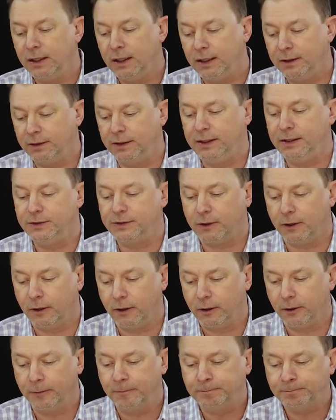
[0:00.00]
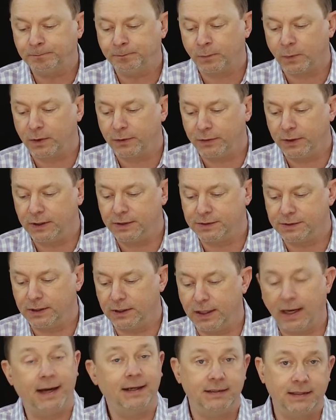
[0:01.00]
And these are things
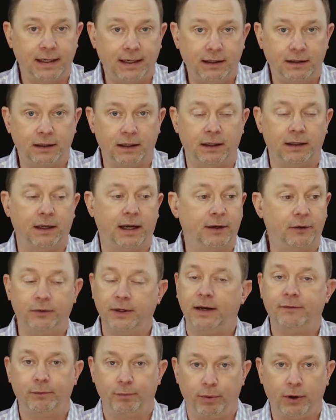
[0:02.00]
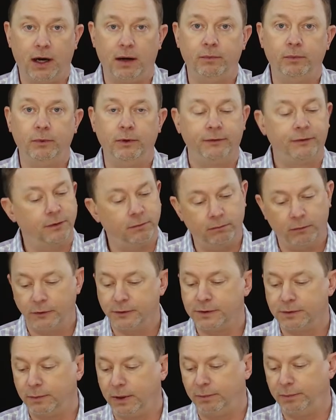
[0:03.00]
that I take and I don't have a problem with, and
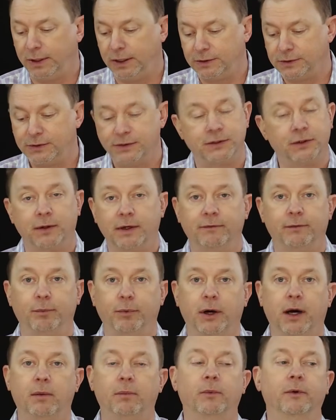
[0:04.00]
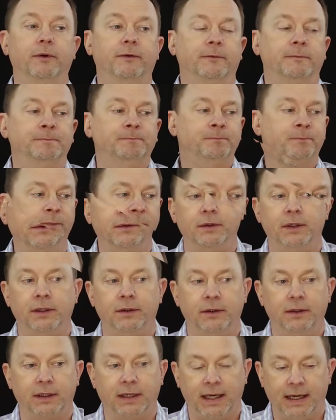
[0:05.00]
most of my patients don't have a problem with.
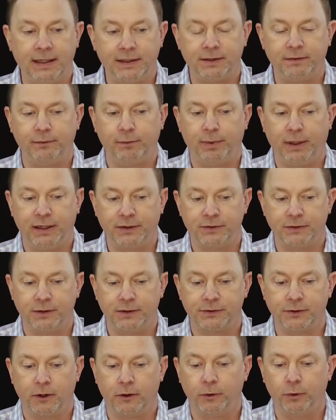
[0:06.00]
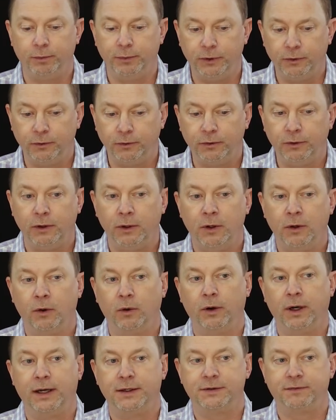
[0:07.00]
In the case of a patient that's autoimmune,
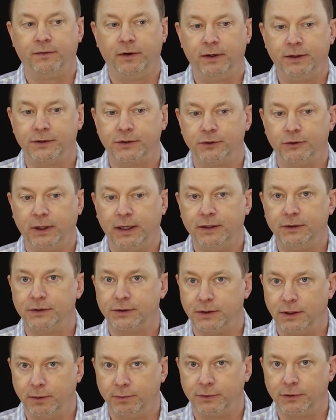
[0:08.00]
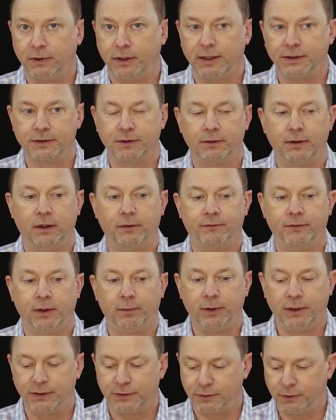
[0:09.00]
or has very strange SNPs, or has a
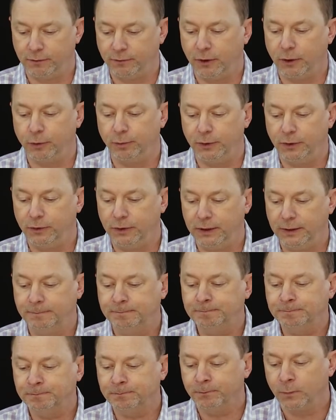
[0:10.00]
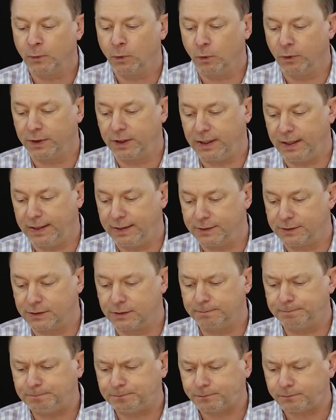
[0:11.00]
family history of autoimmunity, or that
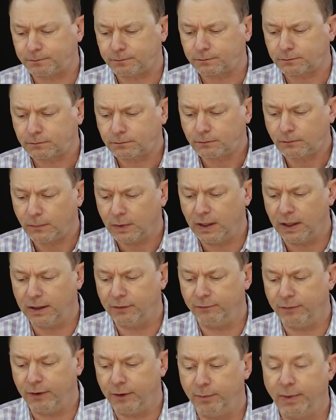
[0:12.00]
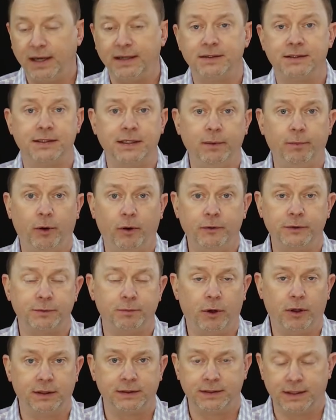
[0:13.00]
has a very bad SIBO,
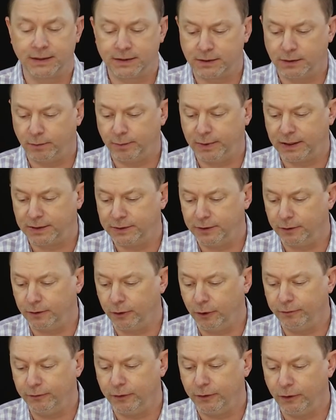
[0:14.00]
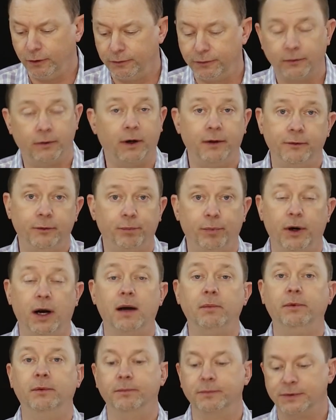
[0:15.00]
small intestinal bacterial overgrowth, or other
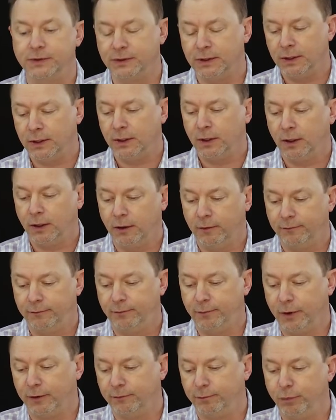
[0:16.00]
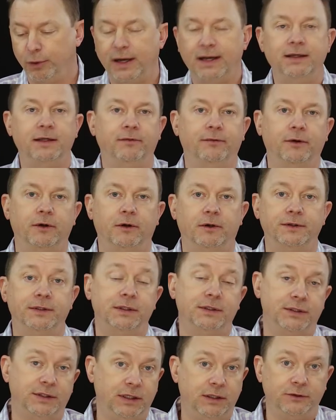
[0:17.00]
problems, of brain
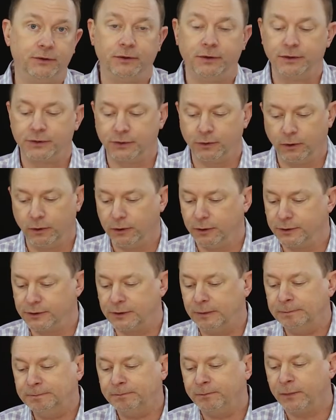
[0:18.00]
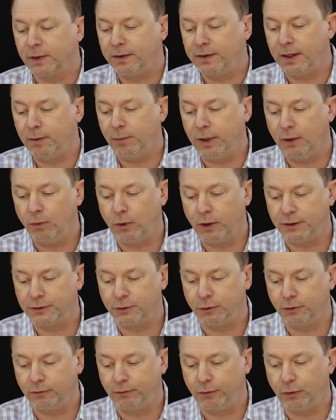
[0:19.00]
difficulties, seizure disorders, they may want
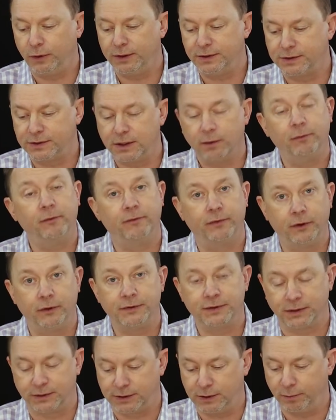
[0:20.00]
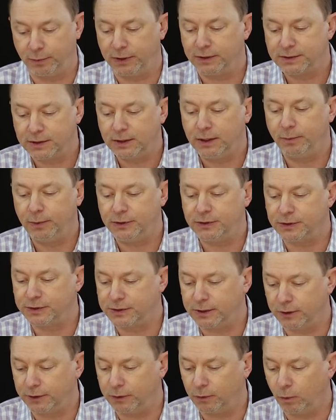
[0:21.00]
to avoid some of those excipients. And let me
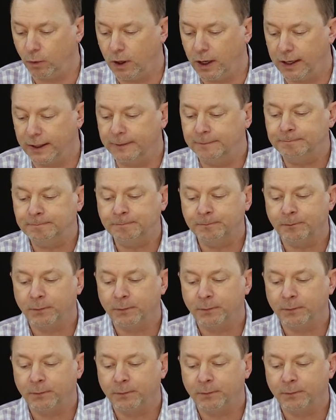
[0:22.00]
just tell you why.